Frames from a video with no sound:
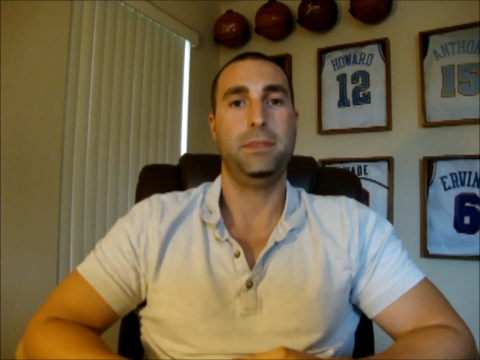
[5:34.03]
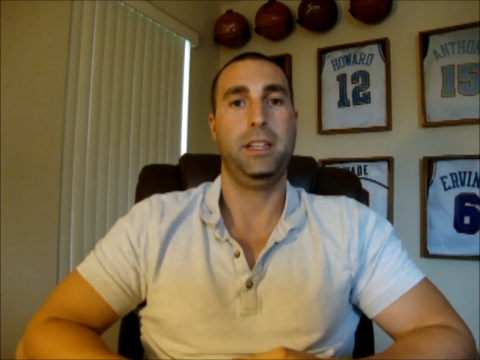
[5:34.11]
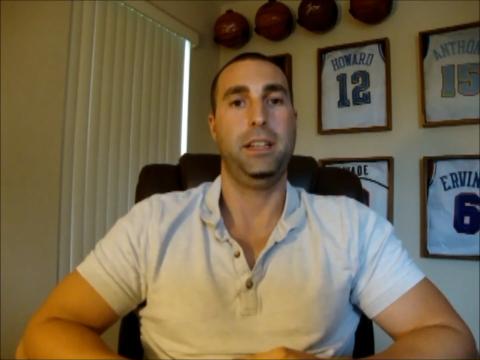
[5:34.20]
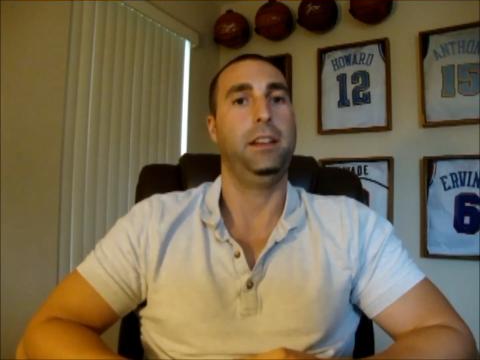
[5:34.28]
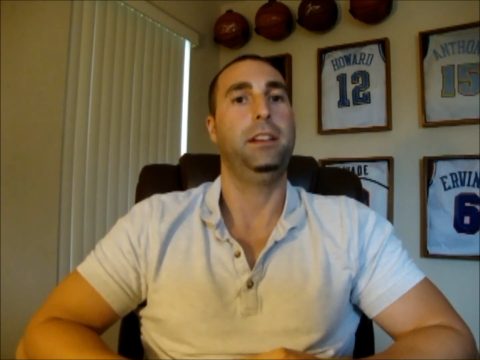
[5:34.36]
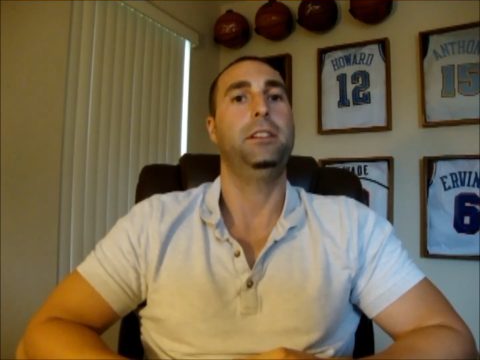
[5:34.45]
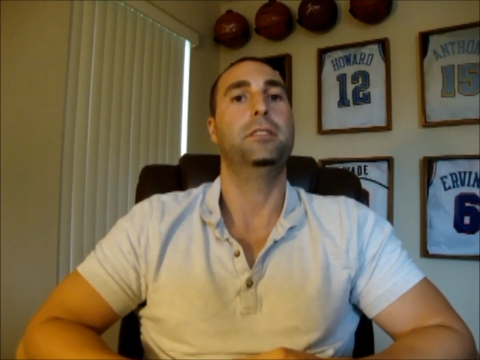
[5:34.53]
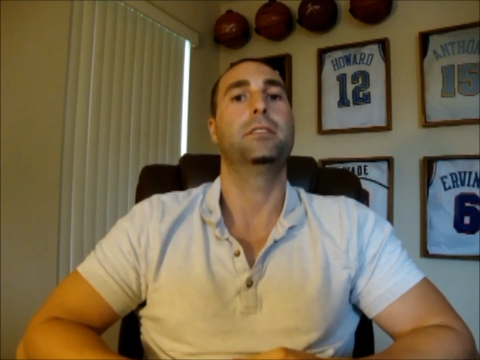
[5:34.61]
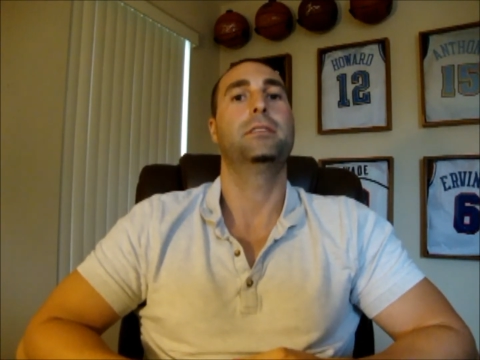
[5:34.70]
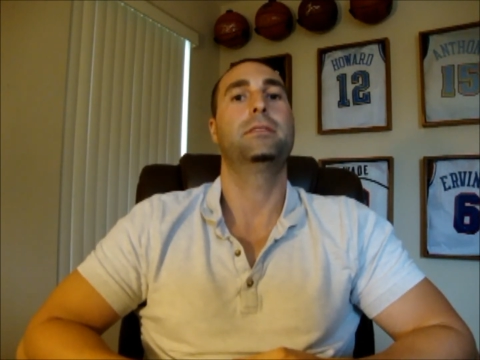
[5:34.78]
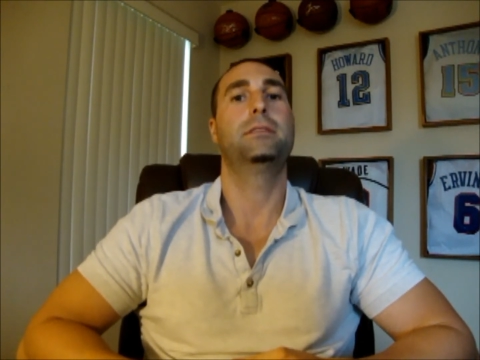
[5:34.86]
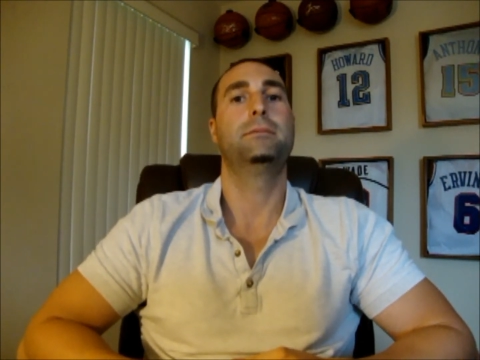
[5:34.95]
and
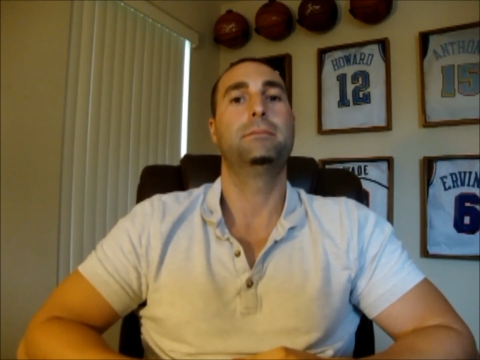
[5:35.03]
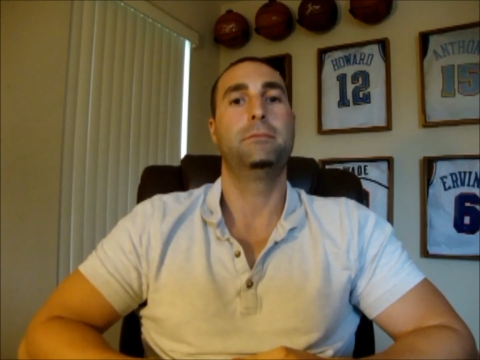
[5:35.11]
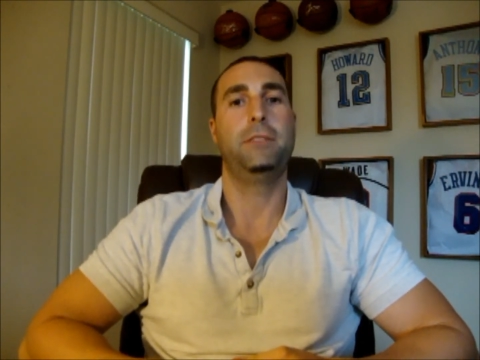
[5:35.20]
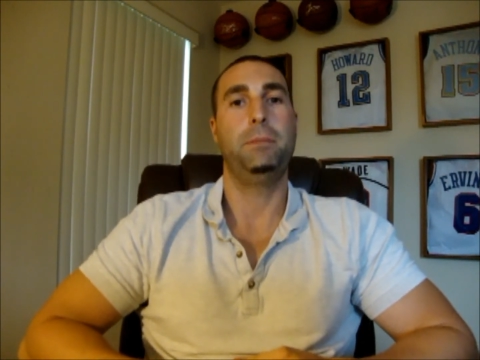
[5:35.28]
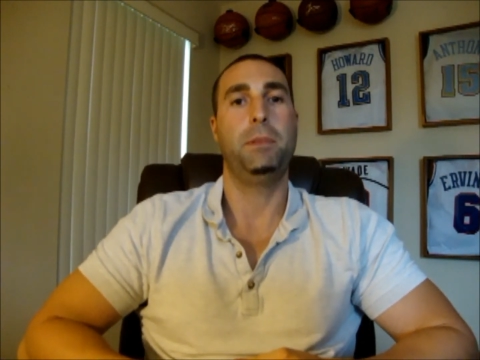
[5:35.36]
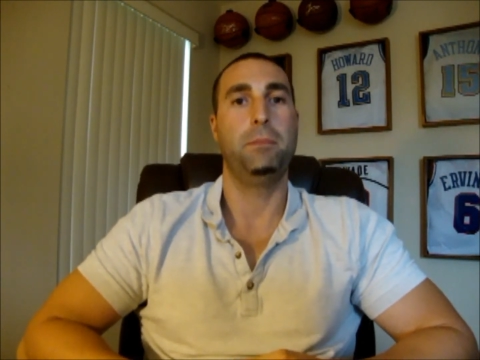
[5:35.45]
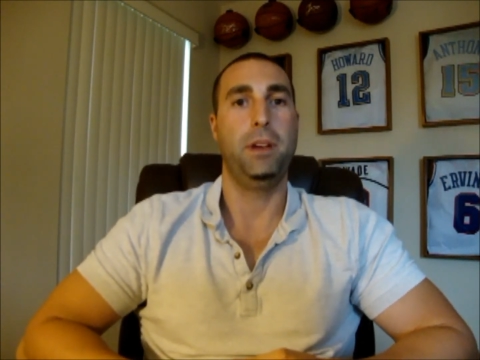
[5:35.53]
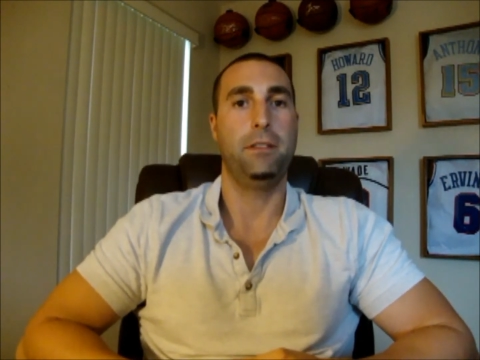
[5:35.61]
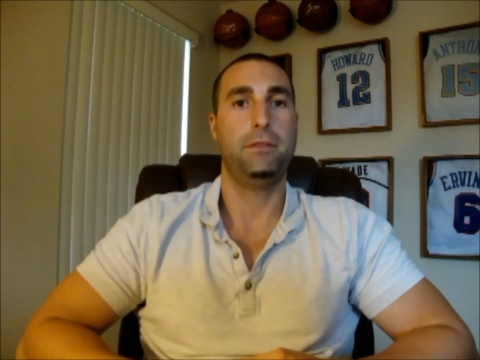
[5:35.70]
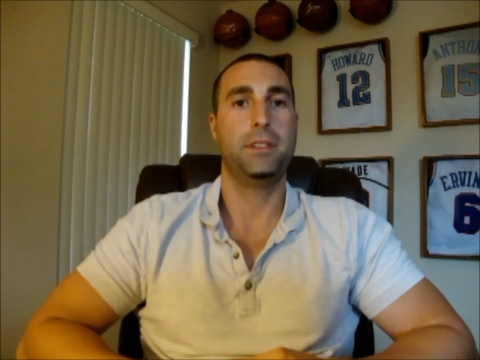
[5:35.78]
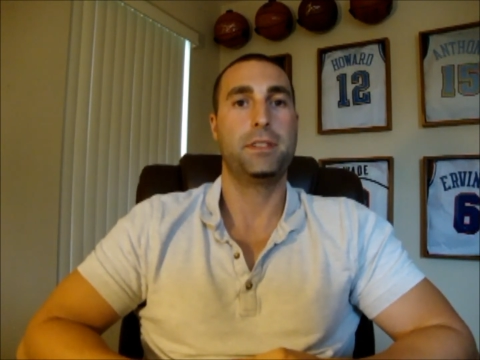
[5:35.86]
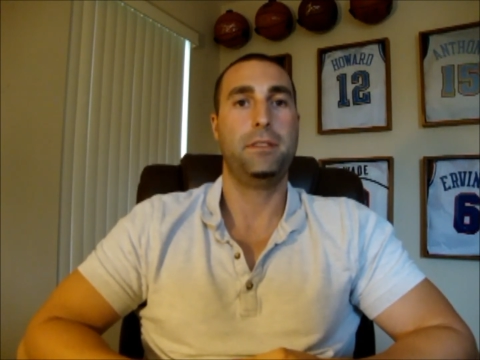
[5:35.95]
you'll reap the
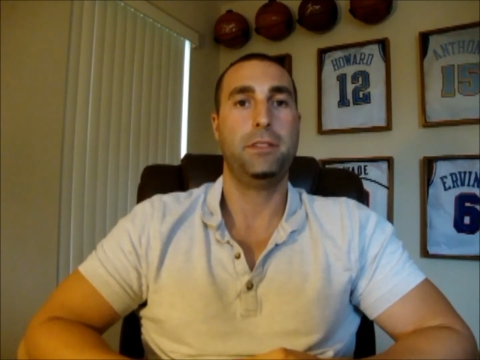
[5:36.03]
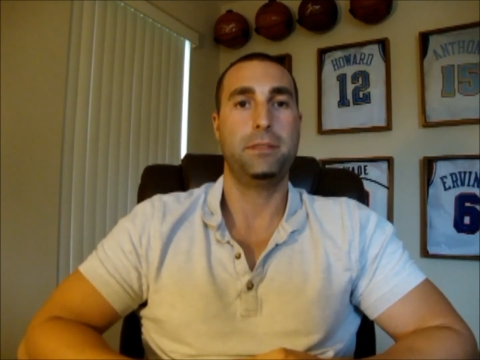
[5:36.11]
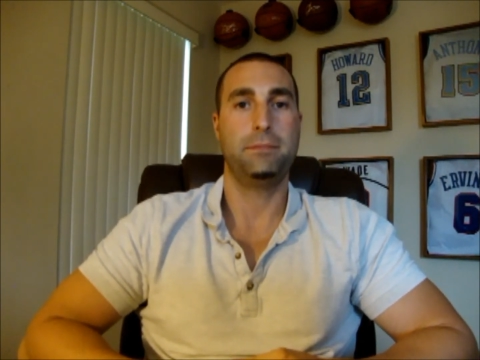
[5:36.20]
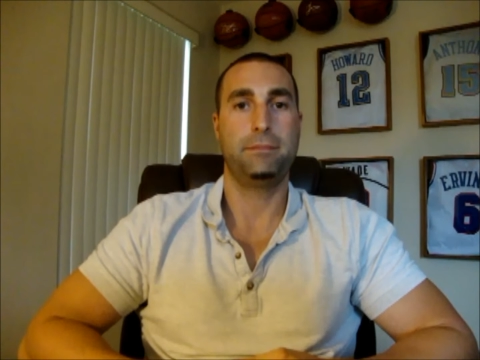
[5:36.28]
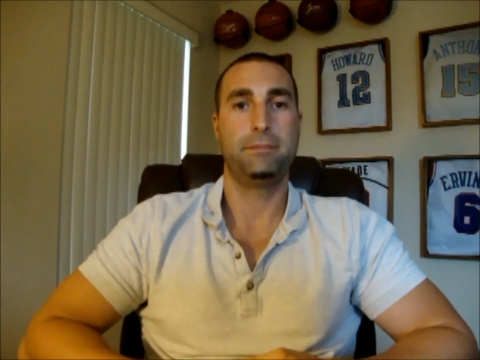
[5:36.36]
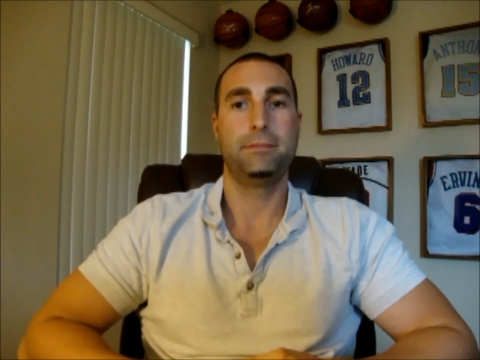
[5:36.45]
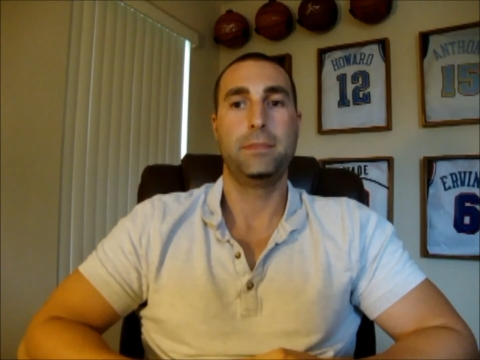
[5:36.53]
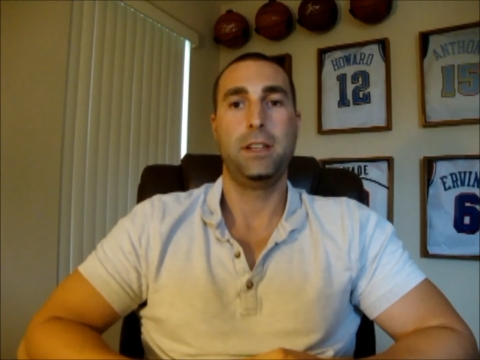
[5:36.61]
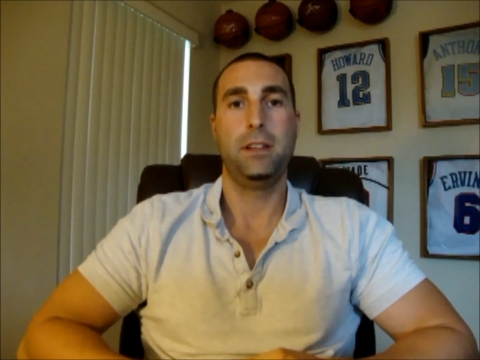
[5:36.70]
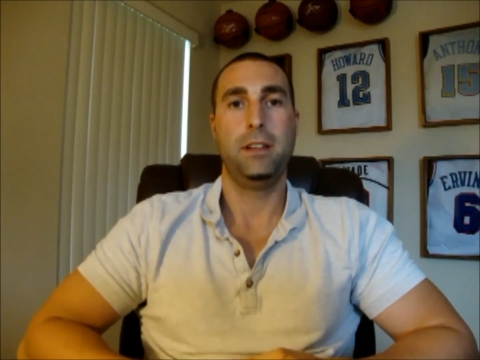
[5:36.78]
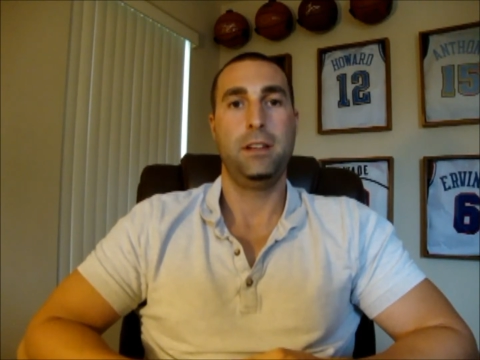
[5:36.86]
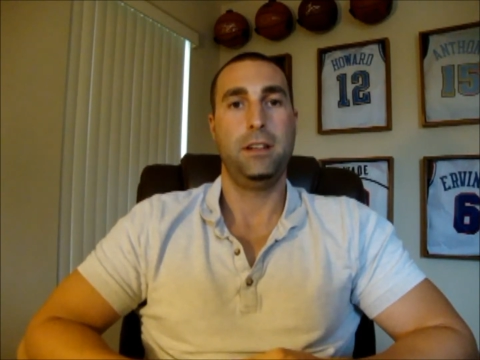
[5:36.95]
benefits of it.
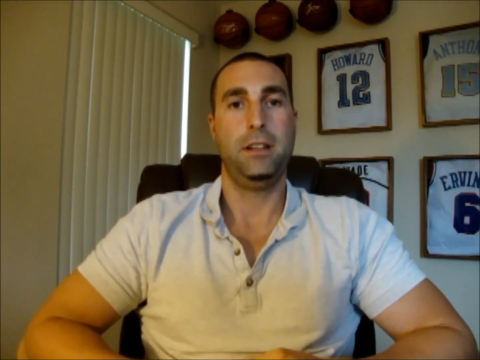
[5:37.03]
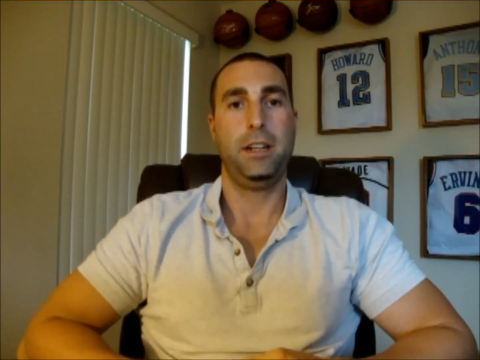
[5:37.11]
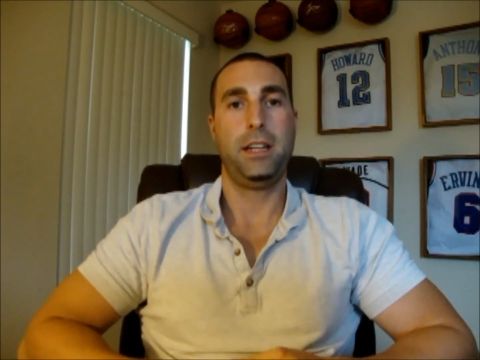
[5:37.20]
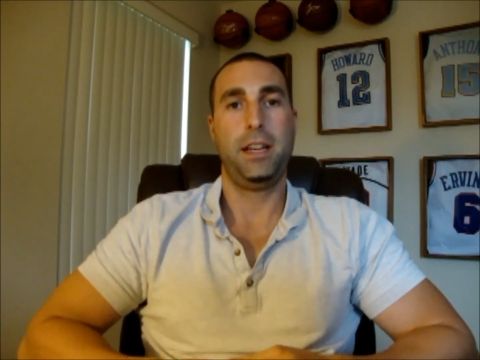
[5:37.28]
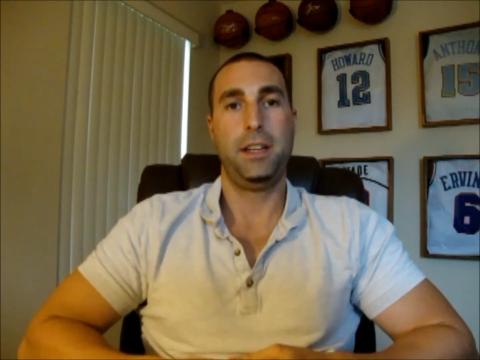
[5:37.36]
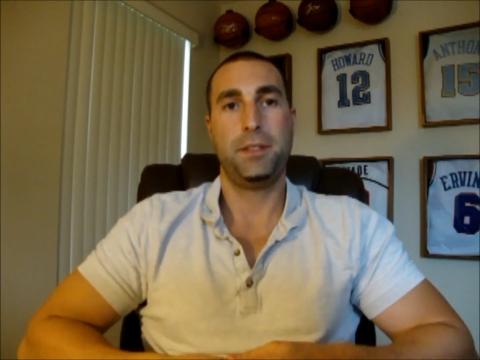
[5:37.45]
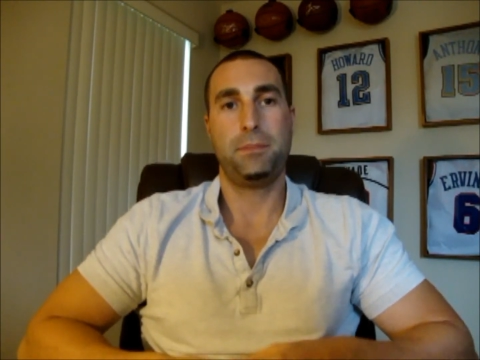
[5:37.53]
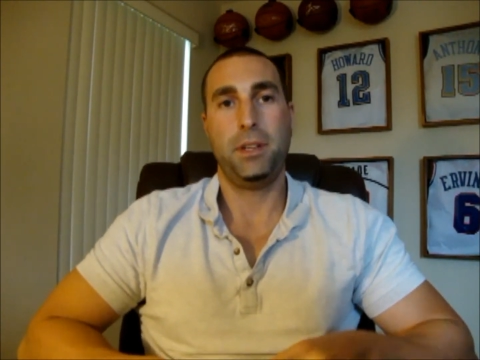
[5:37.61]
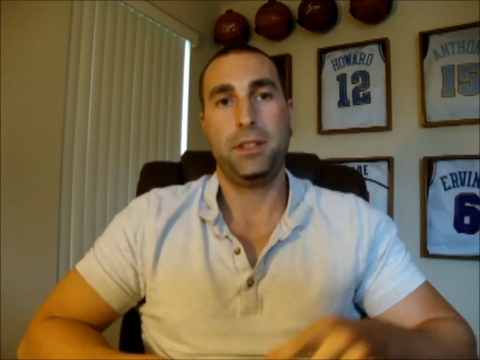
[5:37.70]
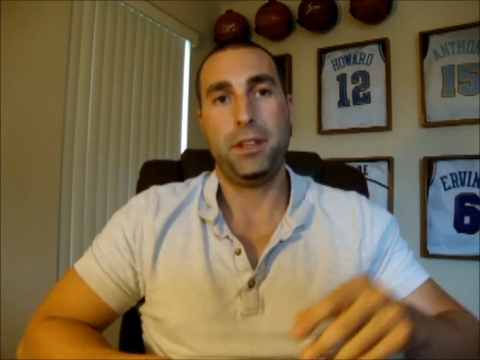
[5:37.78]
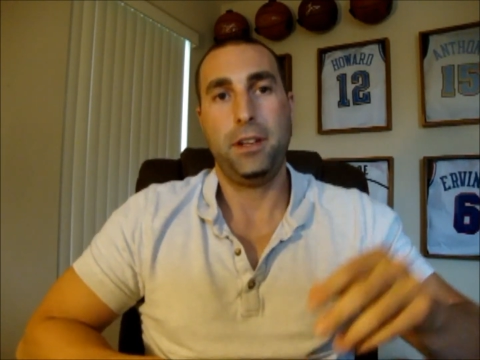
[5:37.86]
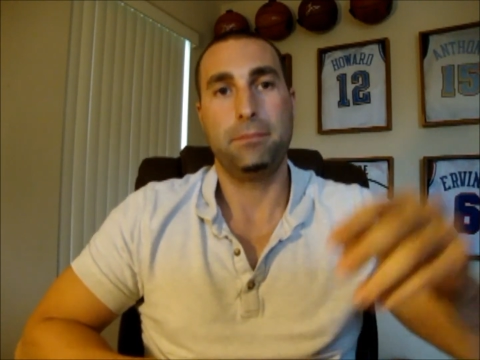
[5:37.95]
All right, guys.
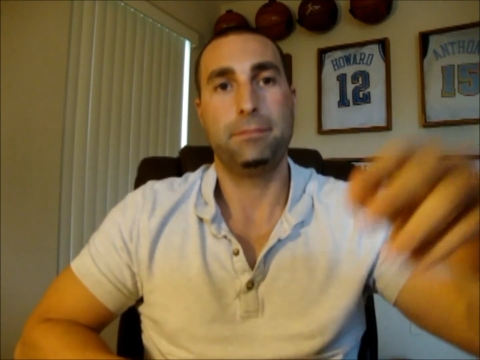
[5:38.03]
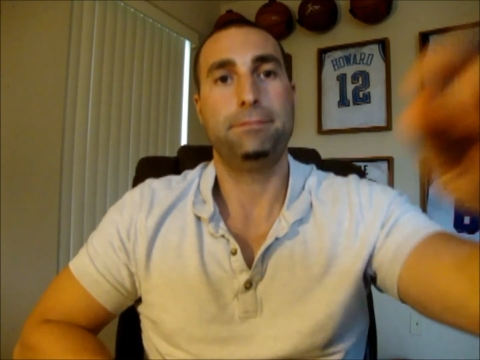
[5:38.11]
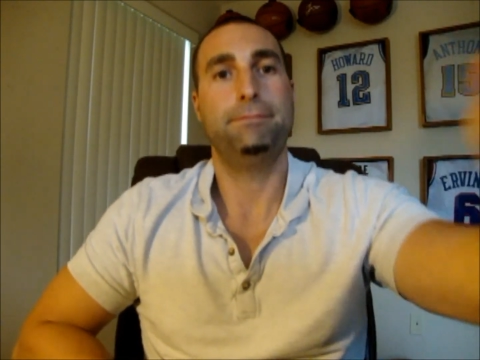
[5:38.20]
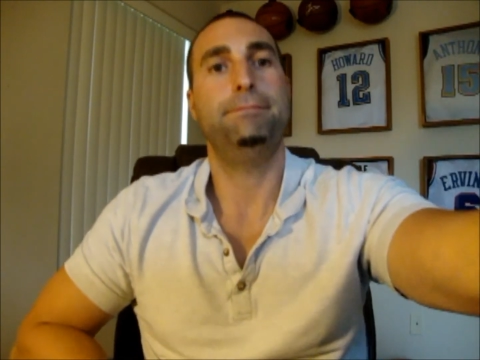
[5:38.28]
Peace out.